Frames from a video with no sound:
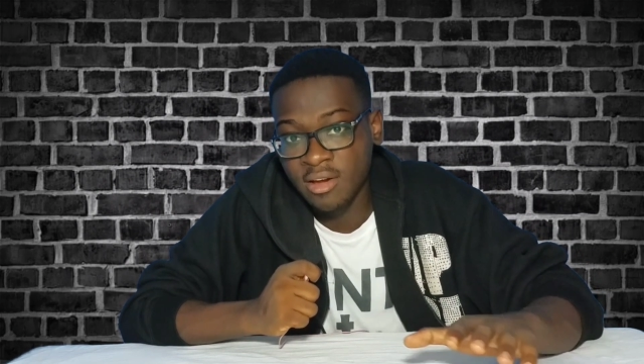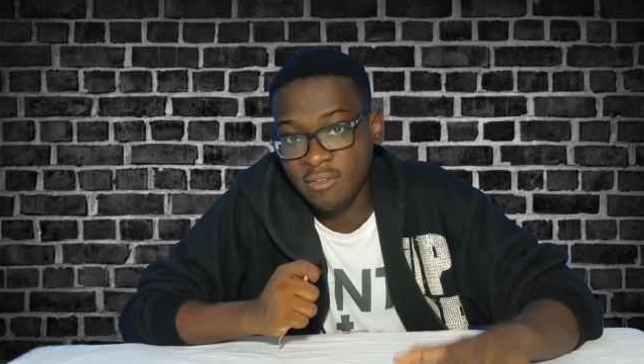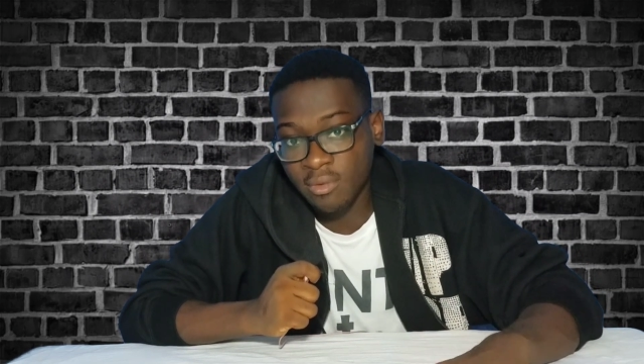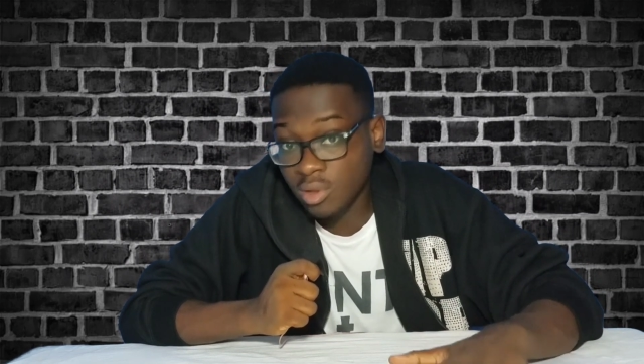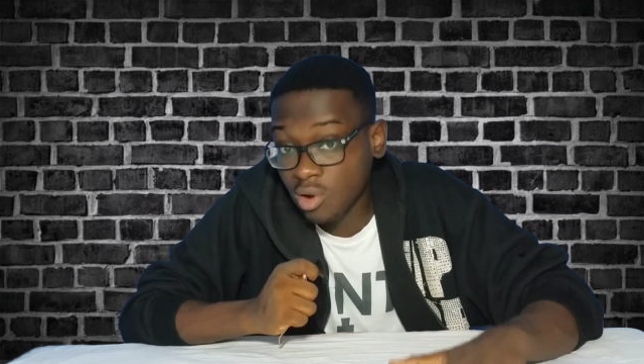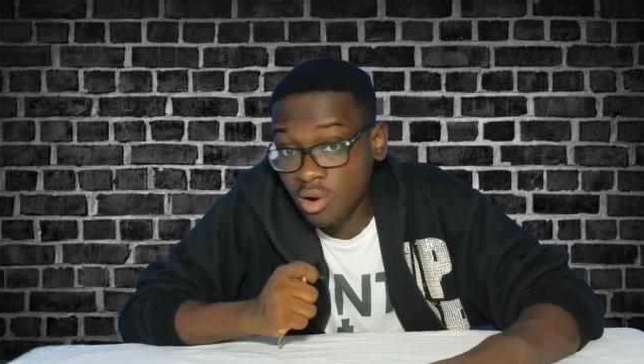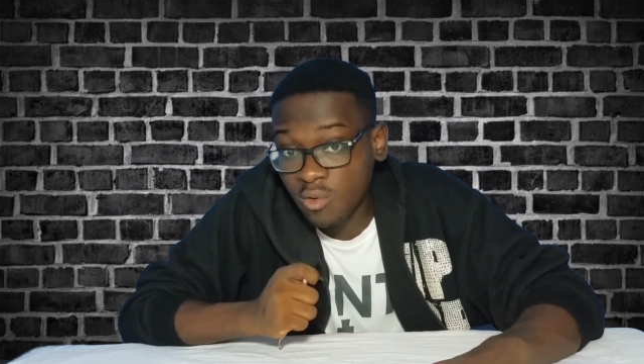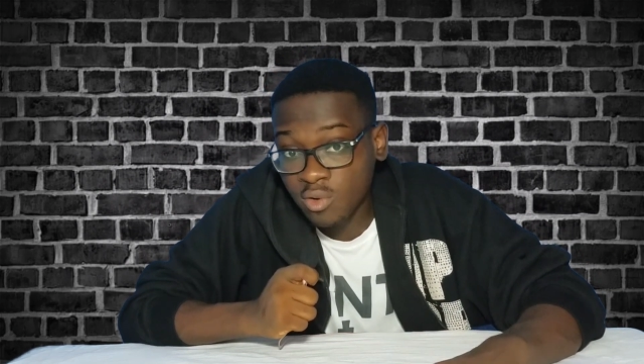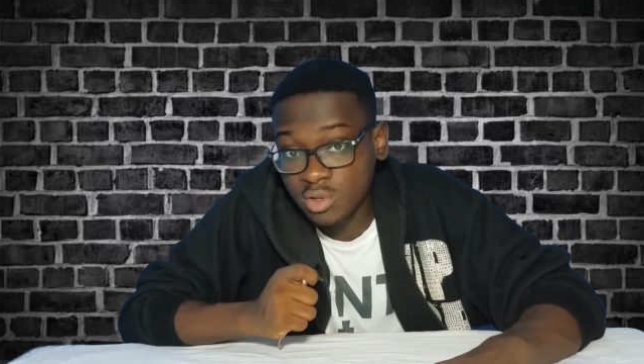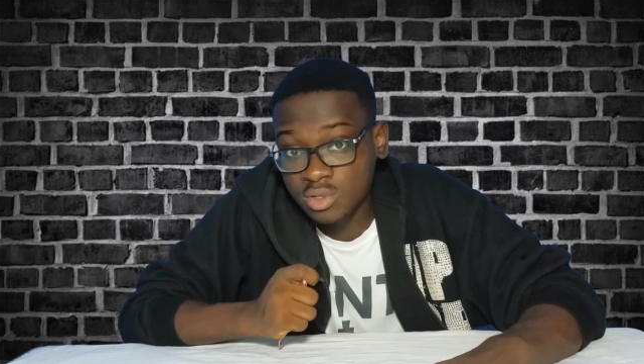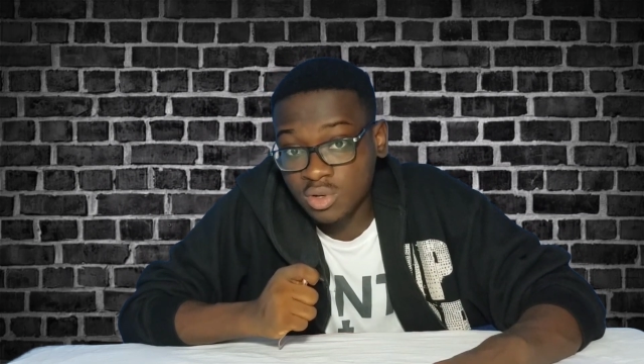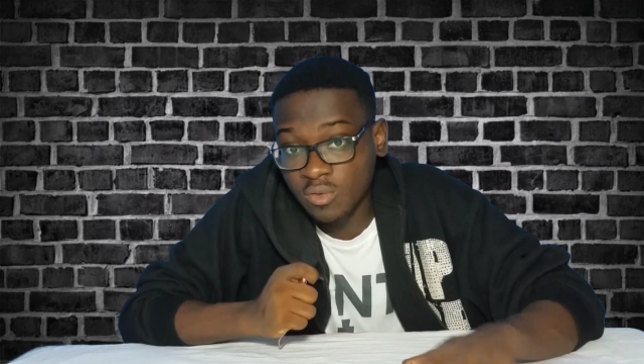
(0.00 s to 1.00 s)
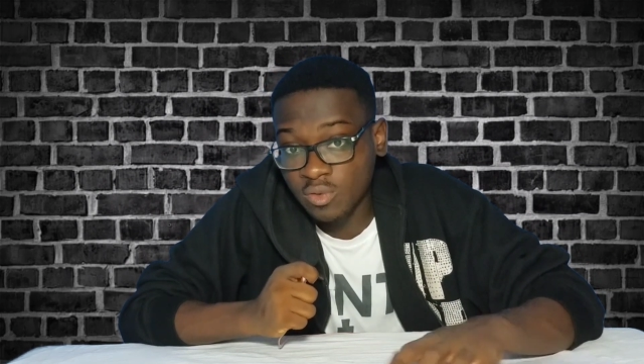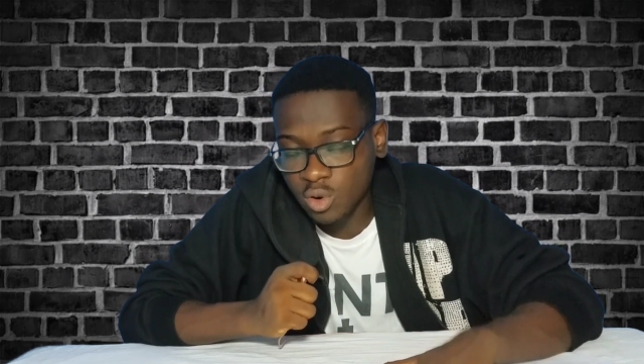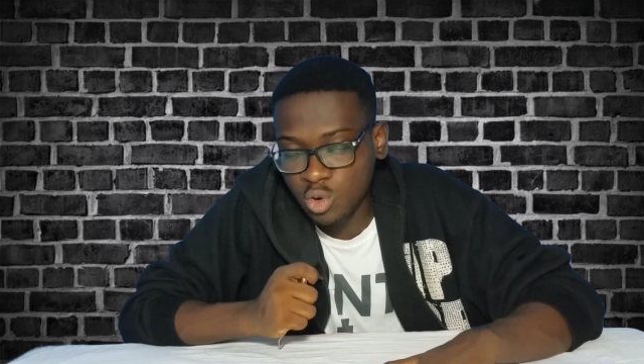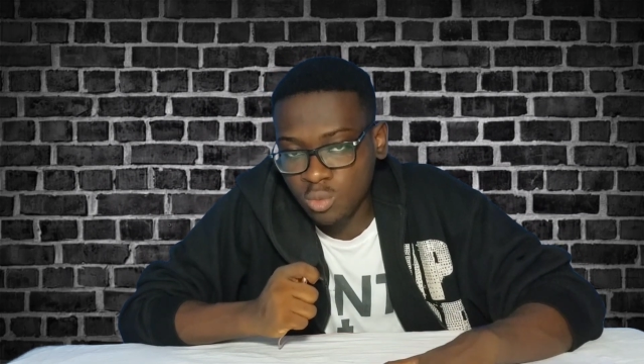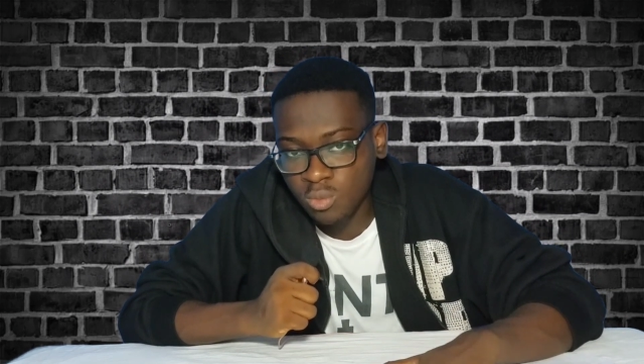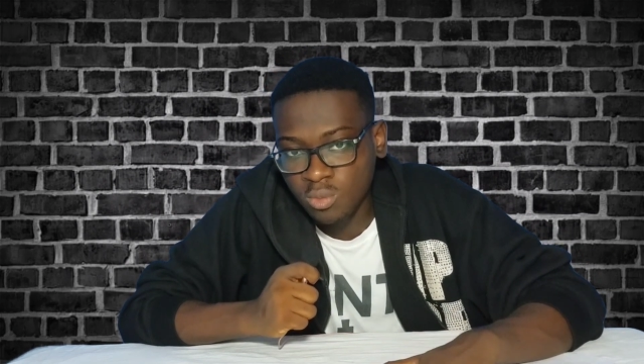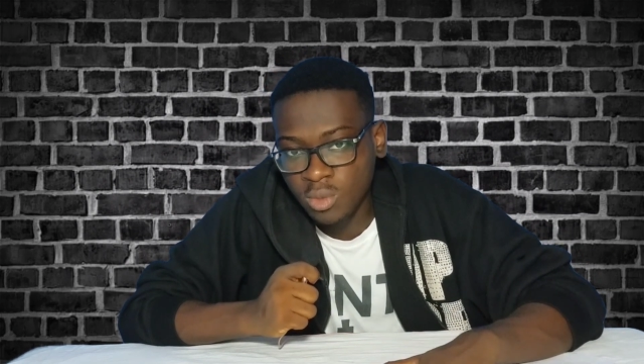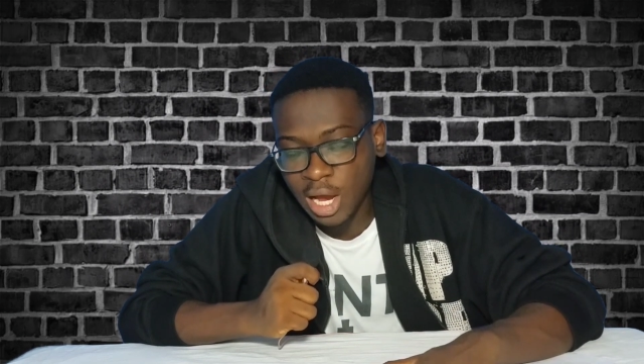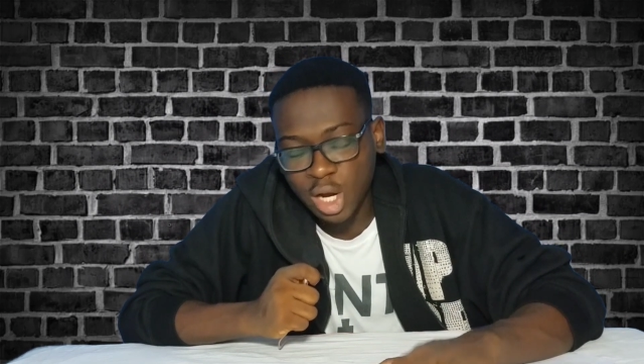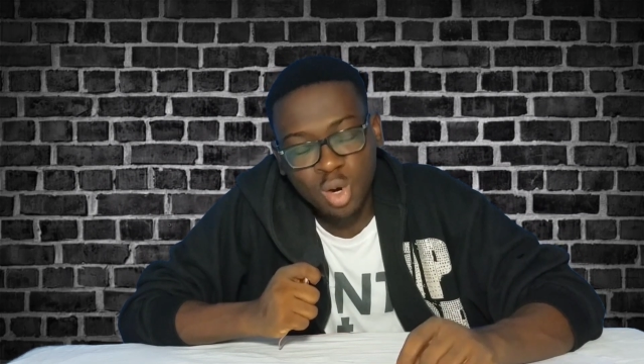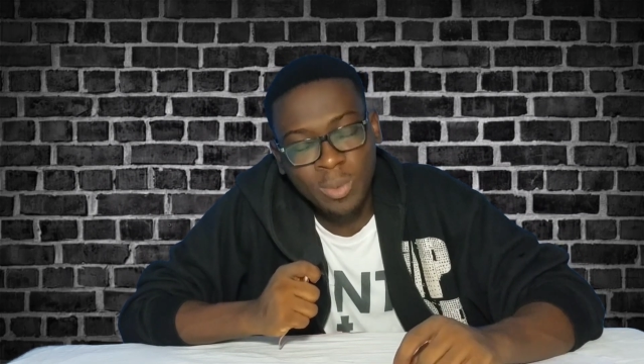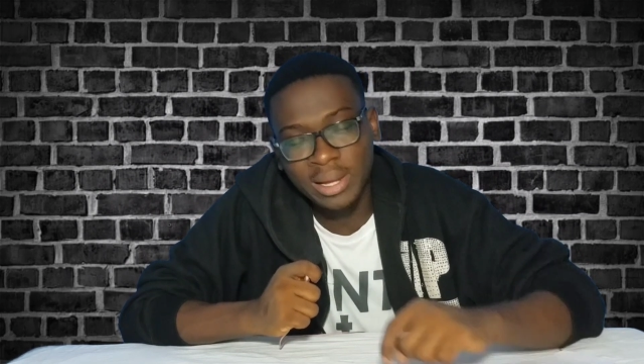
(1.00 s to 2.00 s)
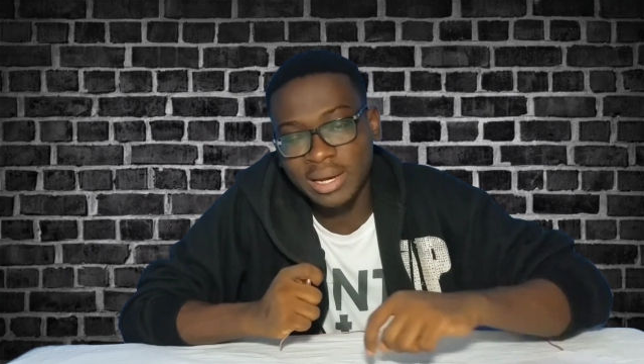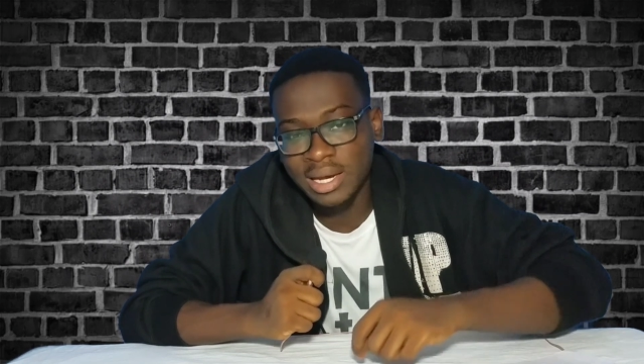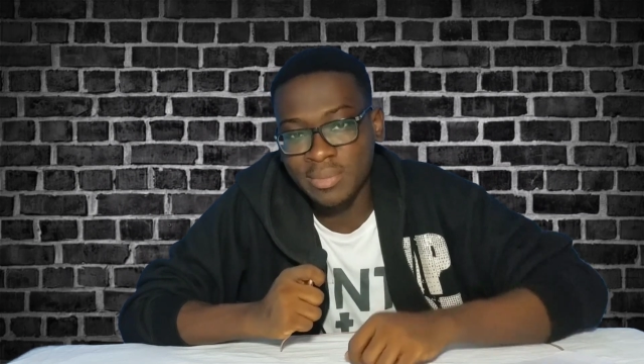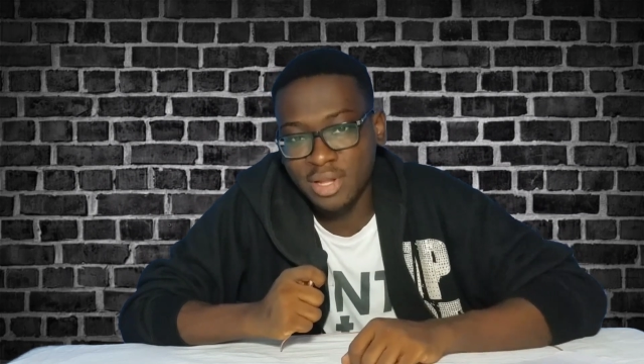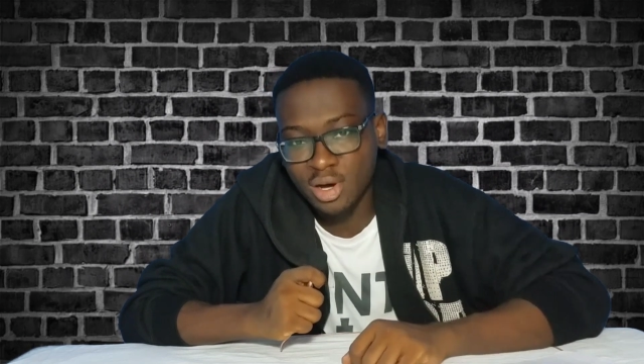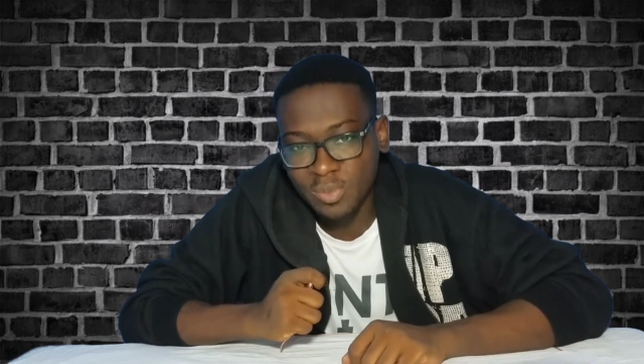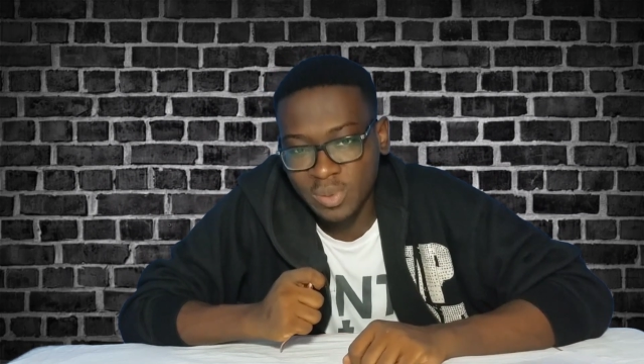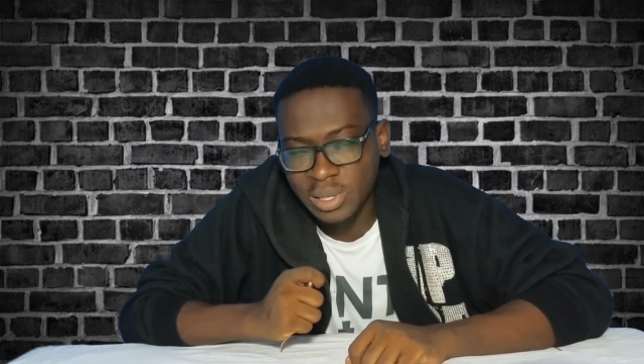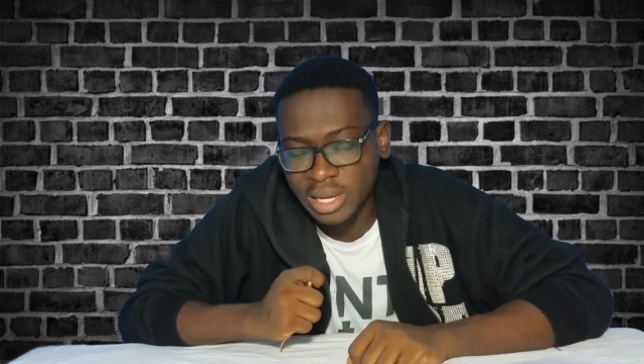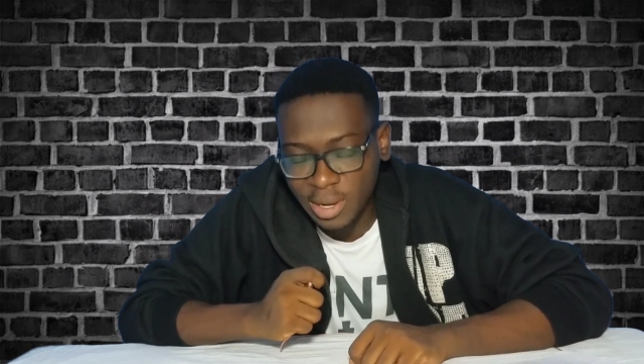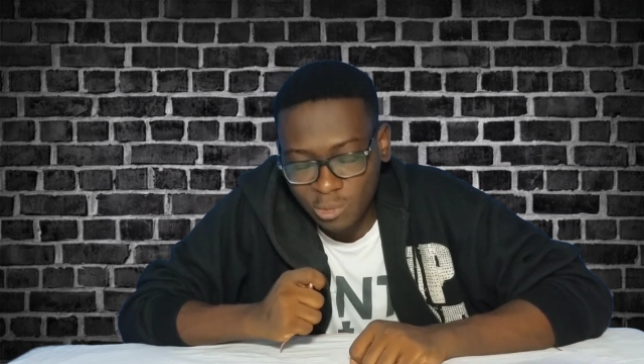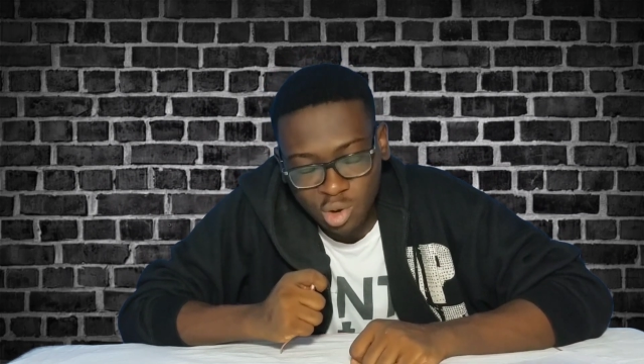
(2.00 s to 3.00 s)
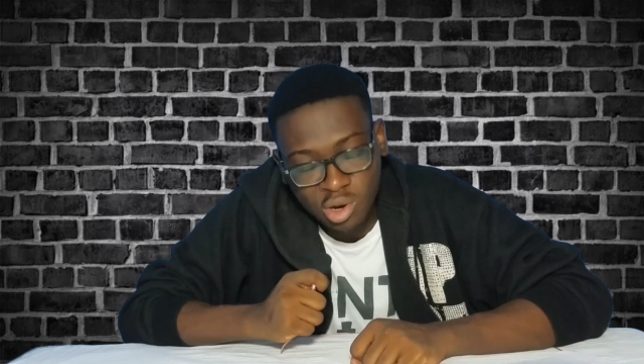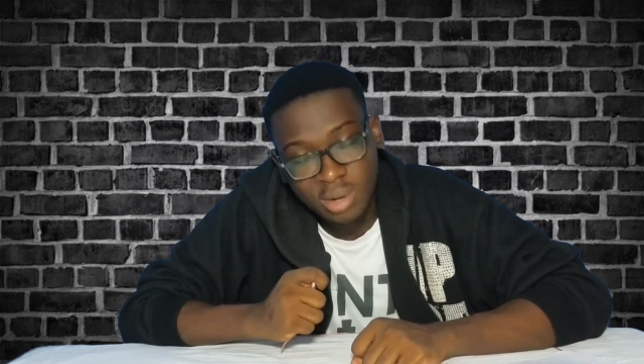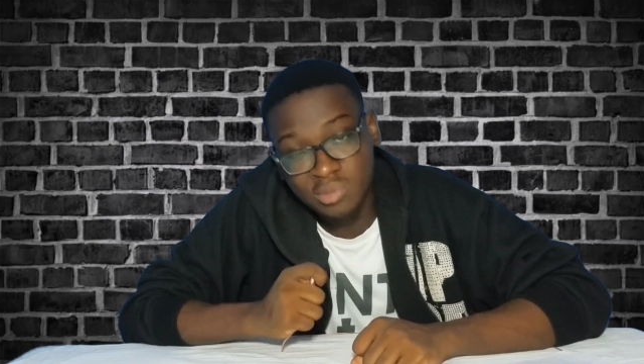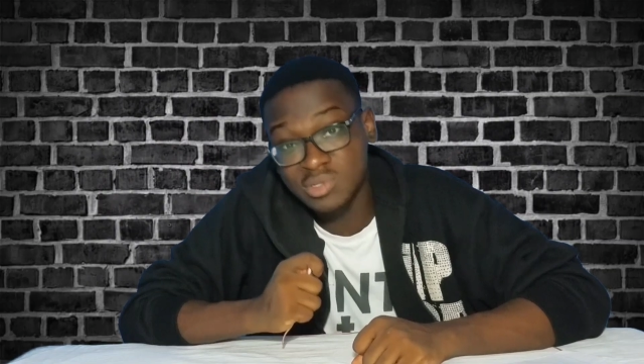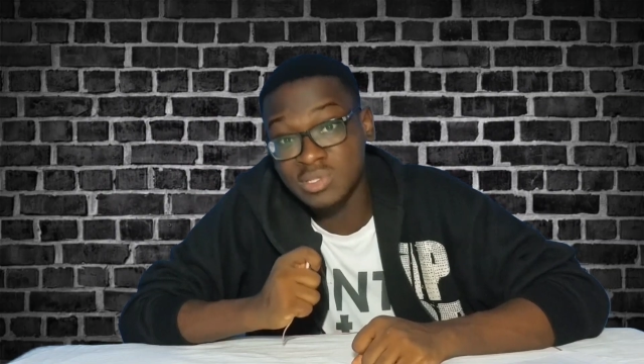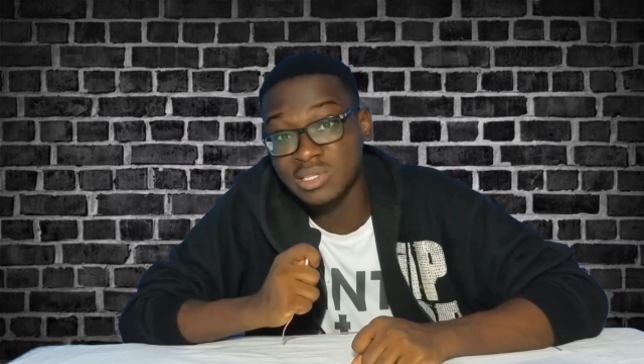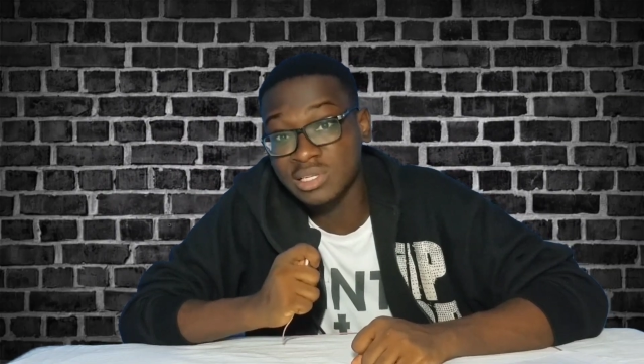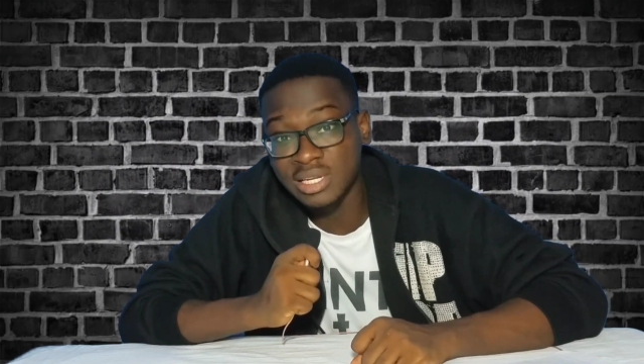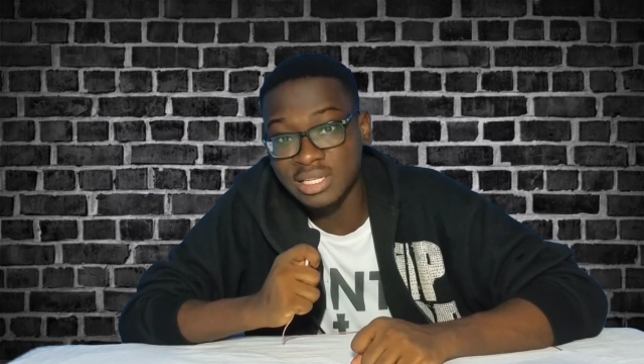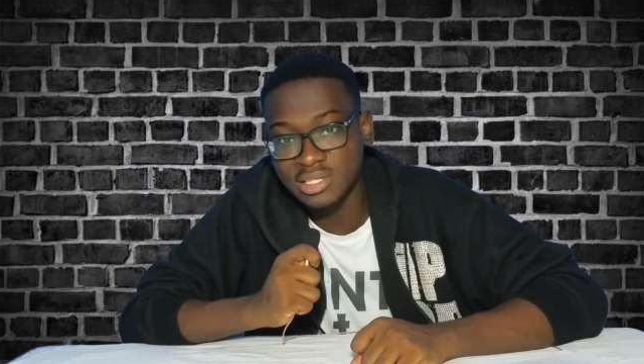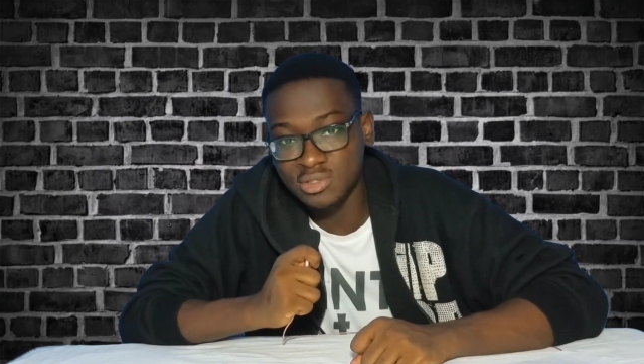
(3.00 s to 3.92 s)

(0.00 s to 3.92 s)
from the comforts of your home. I go by the name Delpy and welcome to today's